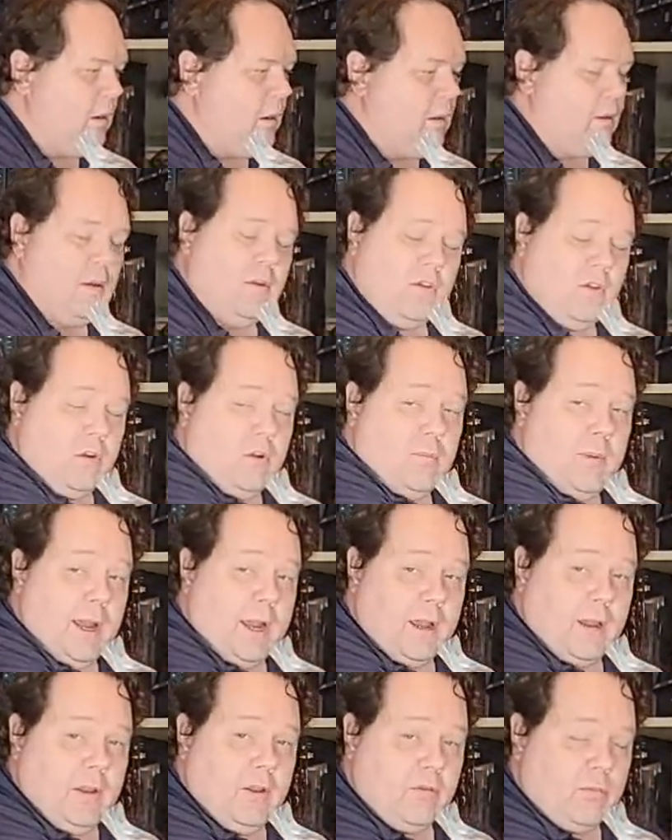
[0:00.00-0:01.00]
And this will go
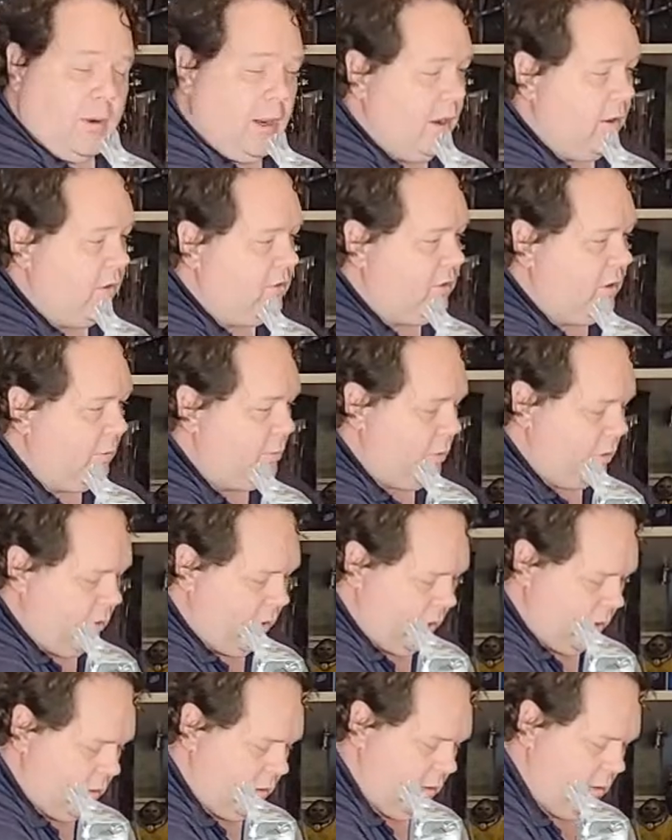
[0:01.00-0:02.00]
back in his brown shipper
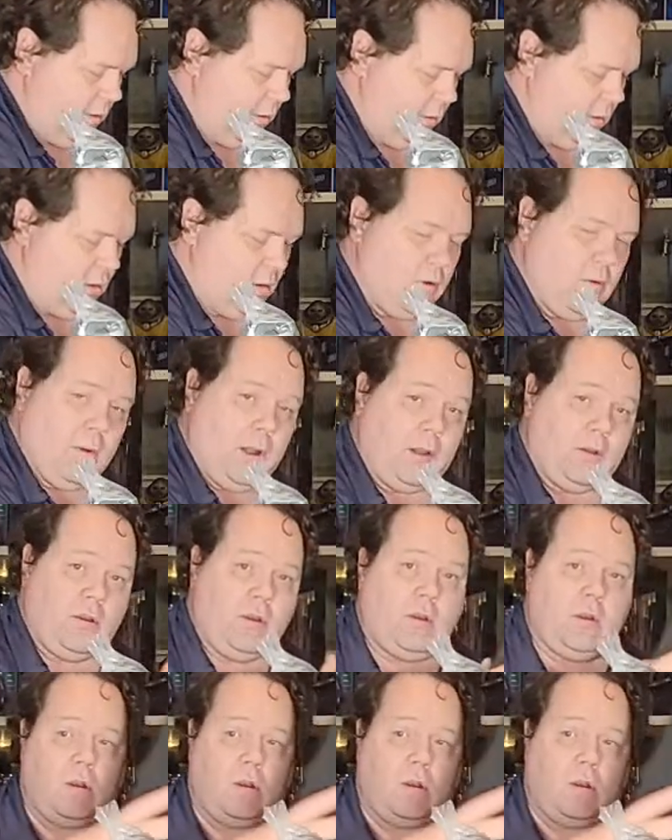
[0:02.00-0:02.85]
and go out to the